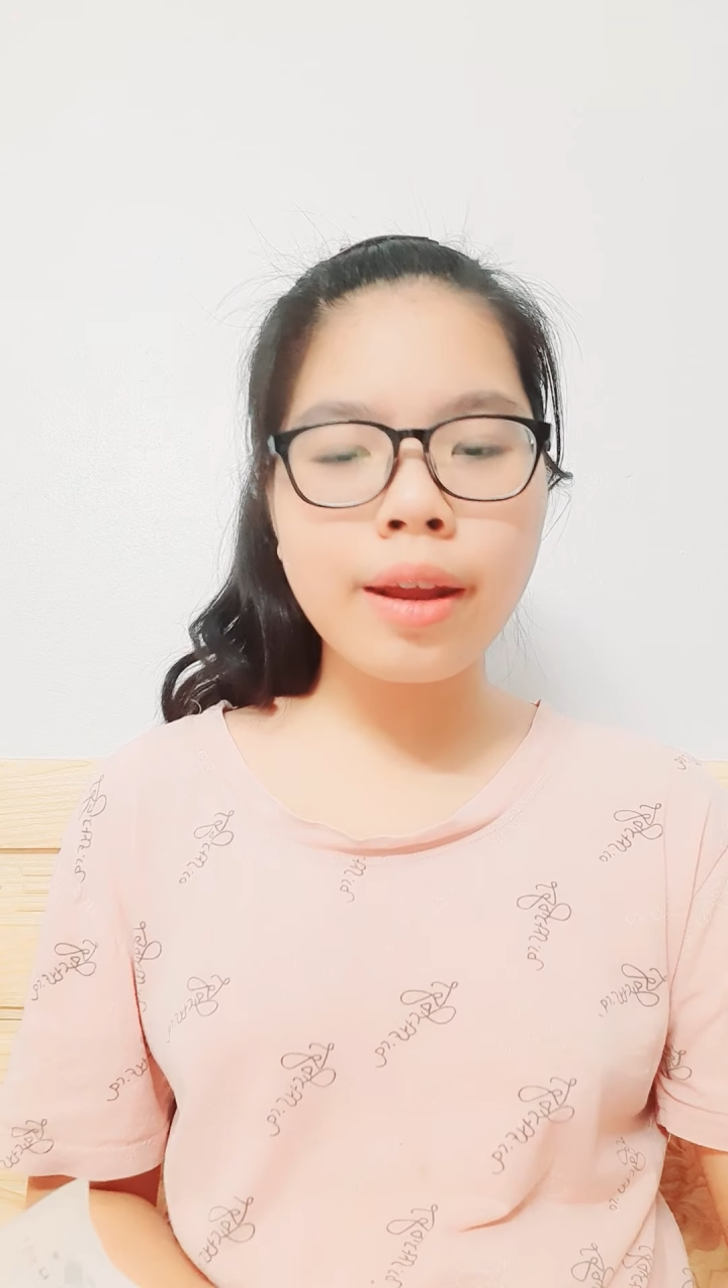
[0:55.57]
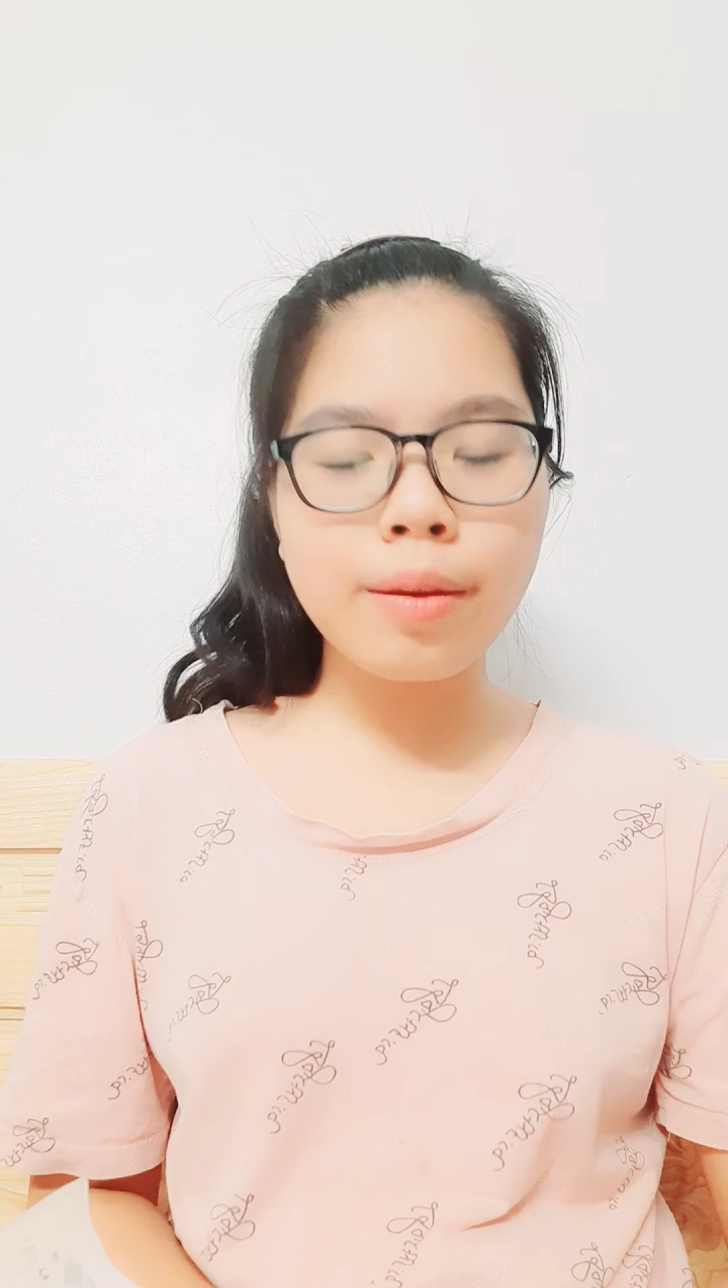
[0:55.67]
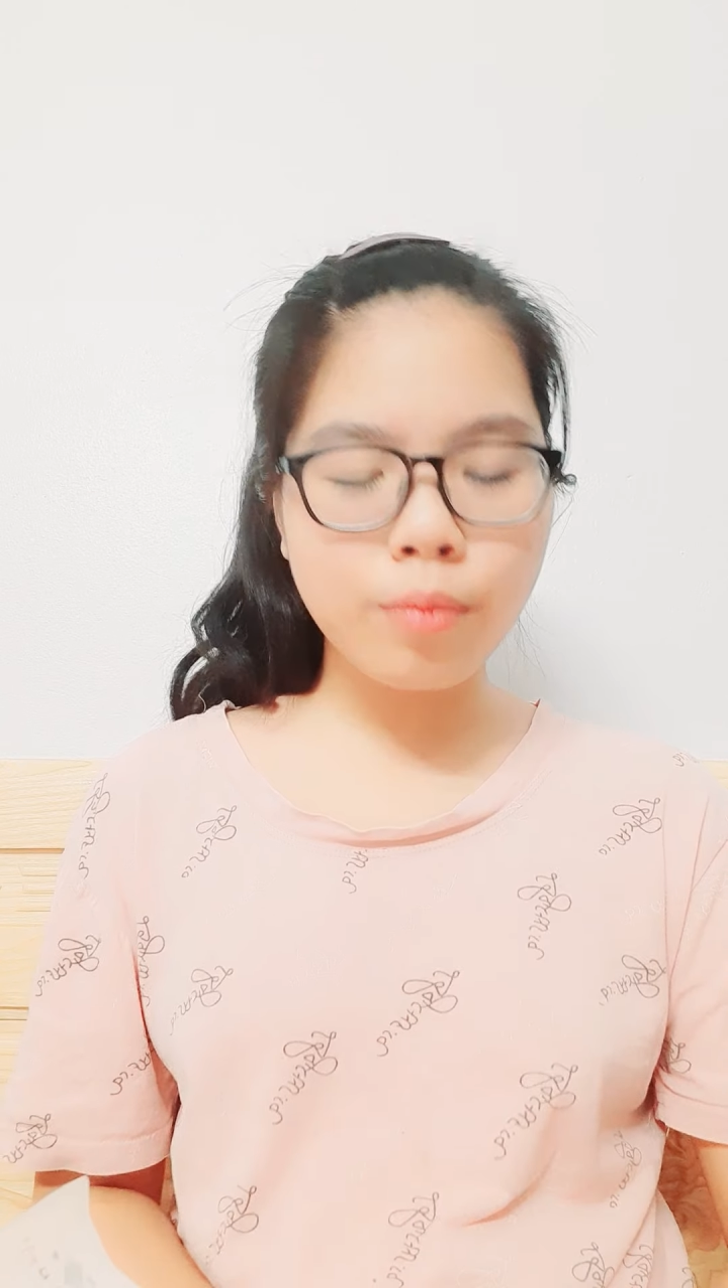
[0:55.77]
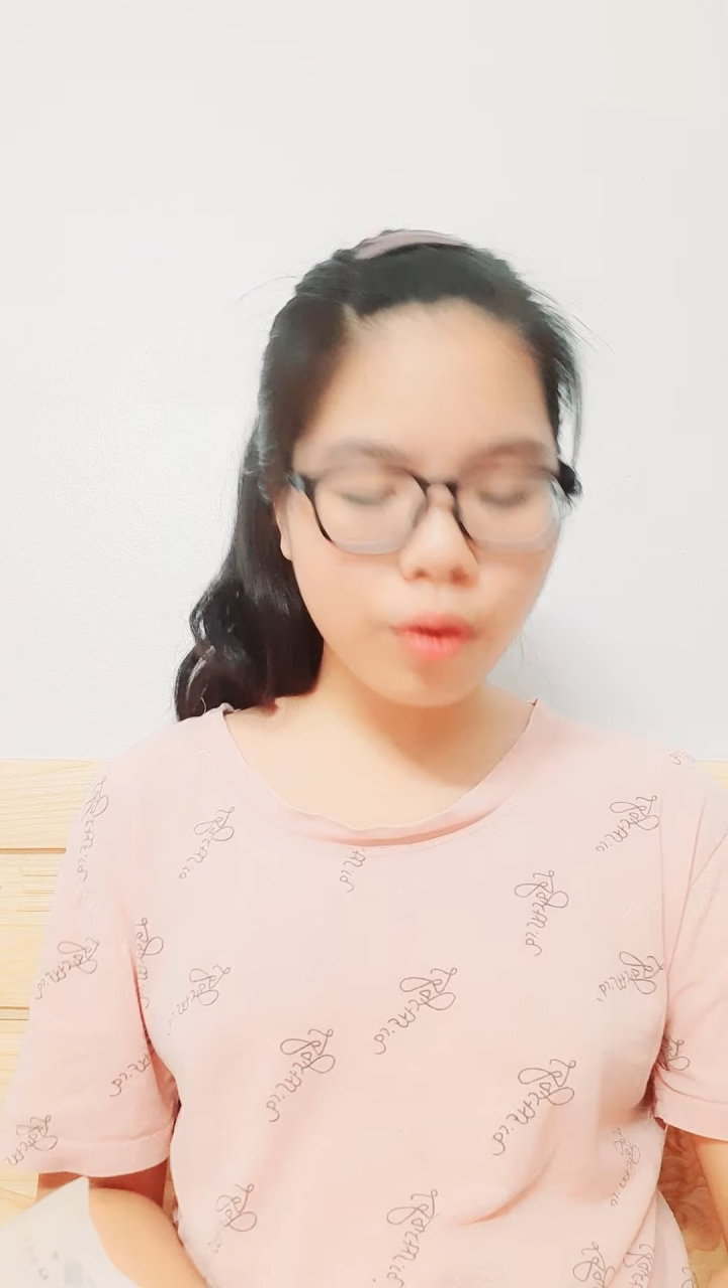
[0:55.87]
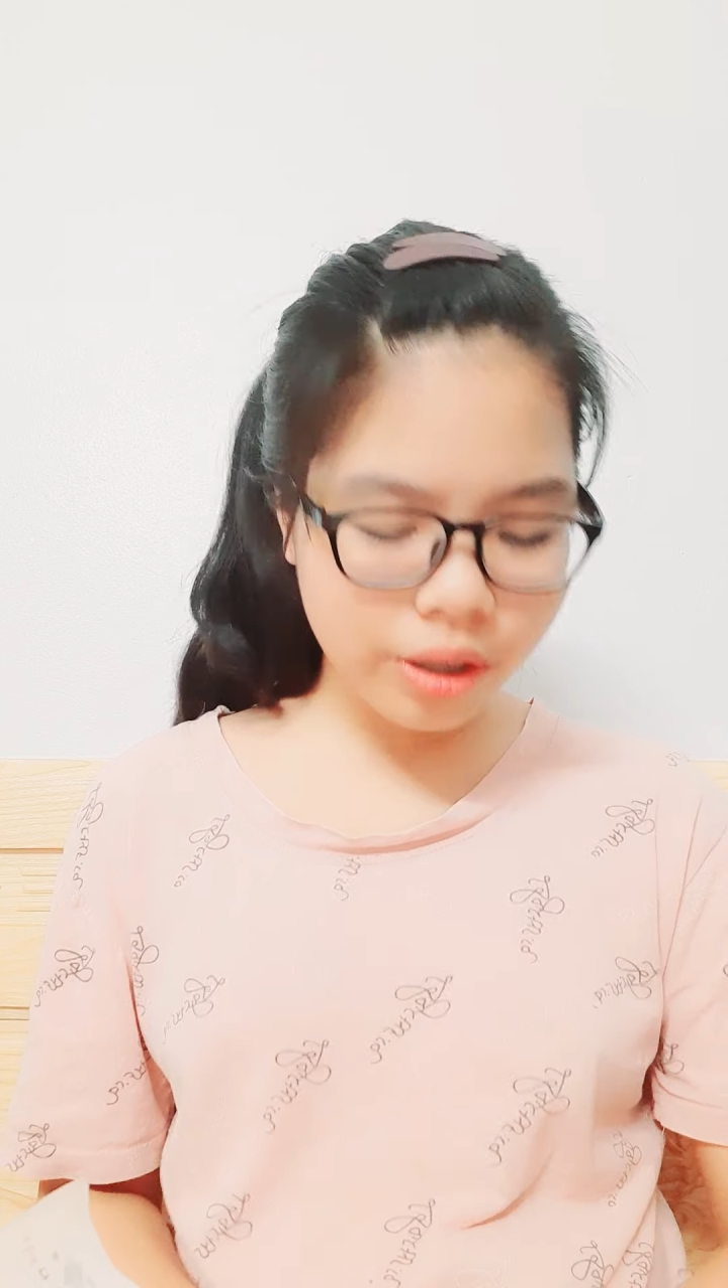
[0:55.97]

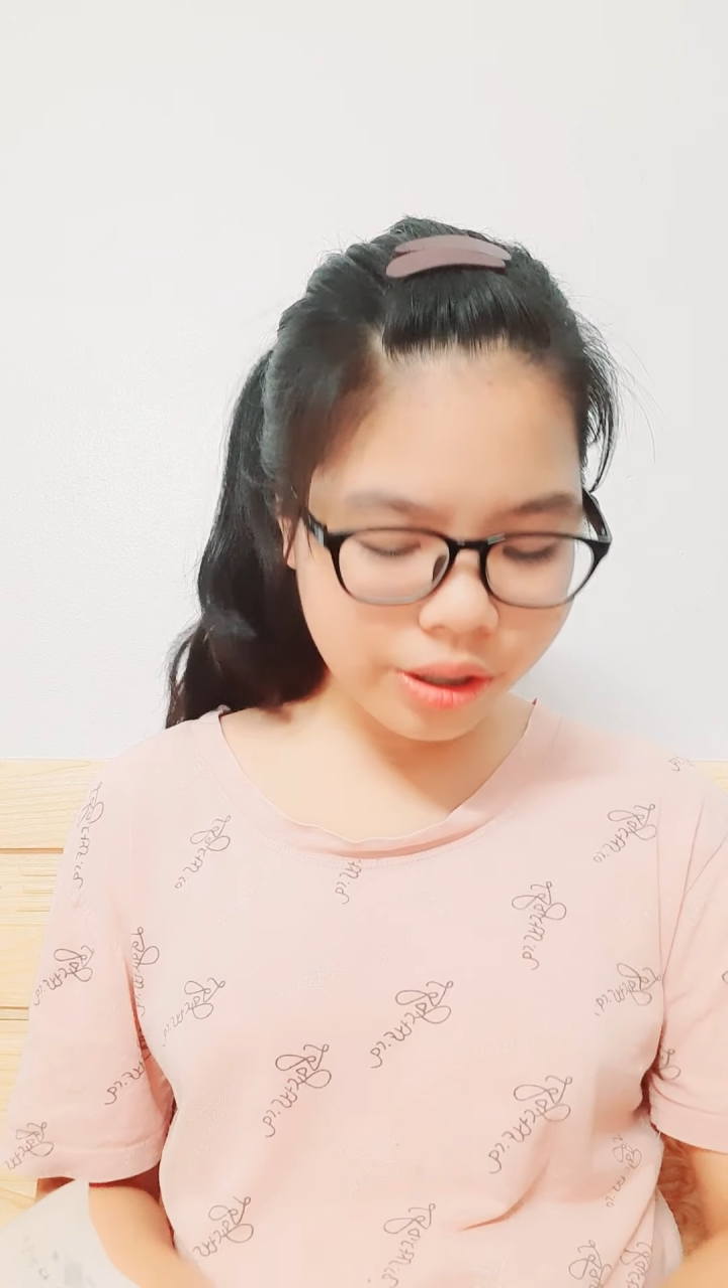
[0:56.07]
and more